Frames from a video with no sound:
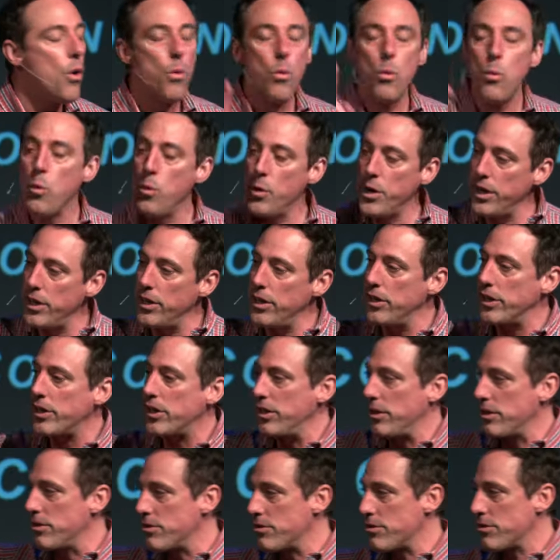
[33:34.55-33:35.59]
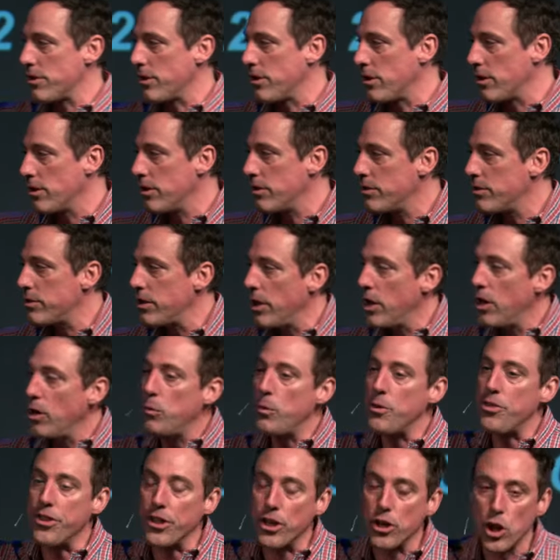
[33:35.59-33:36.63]
We're concerned
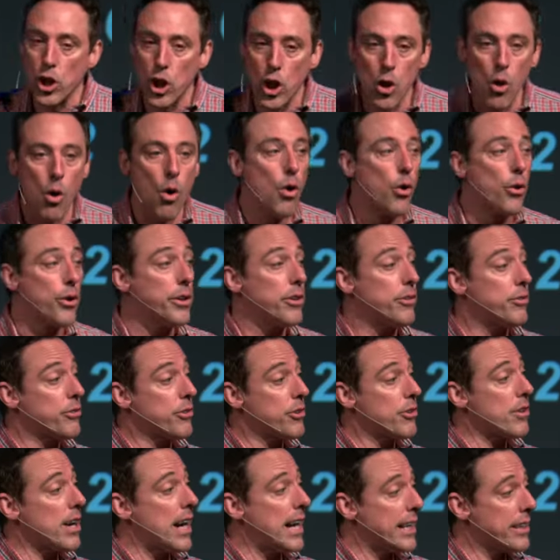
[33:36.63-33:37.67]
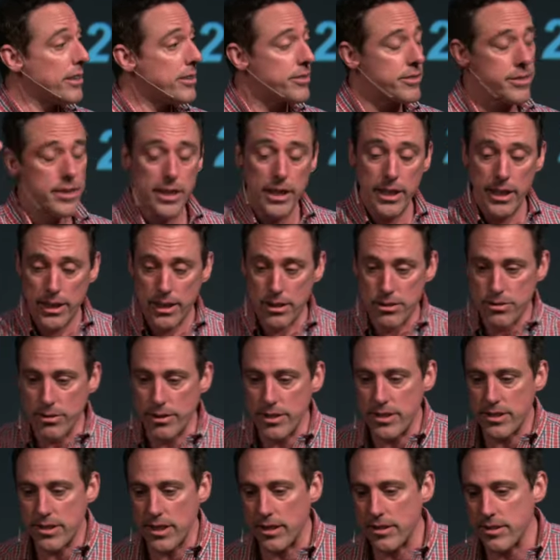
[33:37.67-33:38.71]
with the glory of Christ. And so he
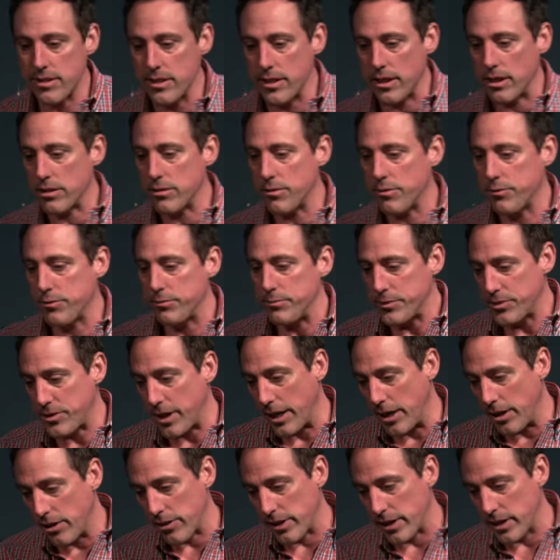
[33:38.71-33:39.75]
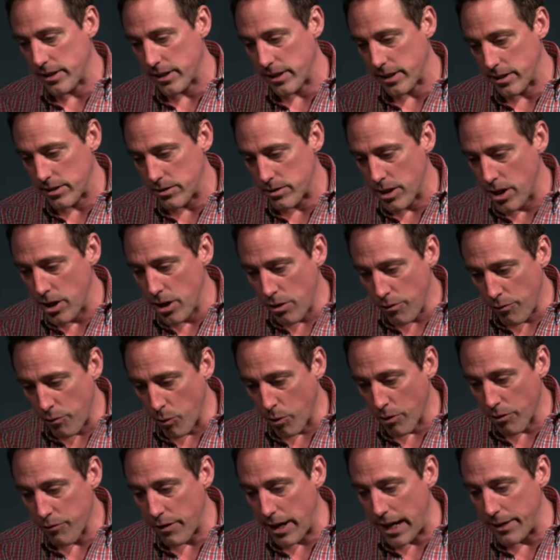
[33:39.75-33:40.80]
says this, 2 Corinthians
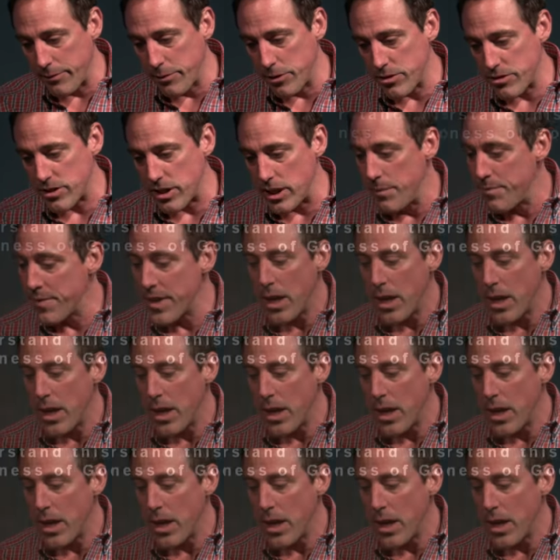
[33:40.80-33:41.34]
4:5. You see,